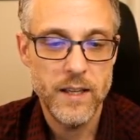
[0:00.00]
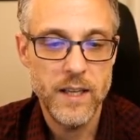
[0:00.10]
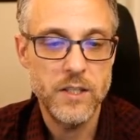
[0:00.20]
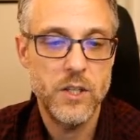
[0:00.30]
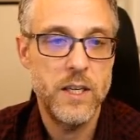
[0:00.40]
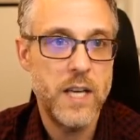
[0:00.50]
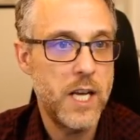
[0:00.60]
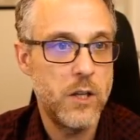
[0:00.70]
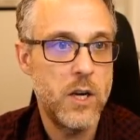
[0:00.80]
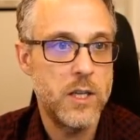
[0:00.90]
I think it's going to
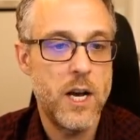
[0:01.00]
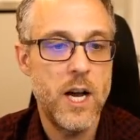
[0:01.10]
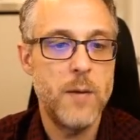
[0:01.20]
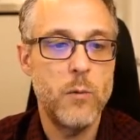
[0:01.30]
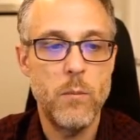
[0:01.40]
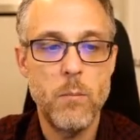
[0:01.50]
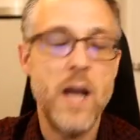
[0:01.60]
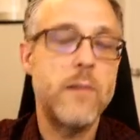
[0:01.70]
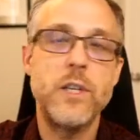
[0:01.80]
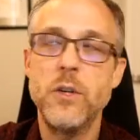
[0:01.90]
take a long time, or
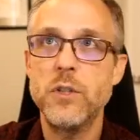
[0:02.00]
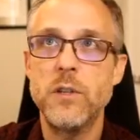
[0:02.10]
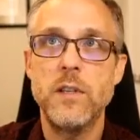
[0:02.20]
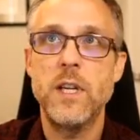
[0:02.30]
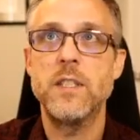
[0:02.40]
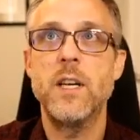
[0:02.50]
my reducer does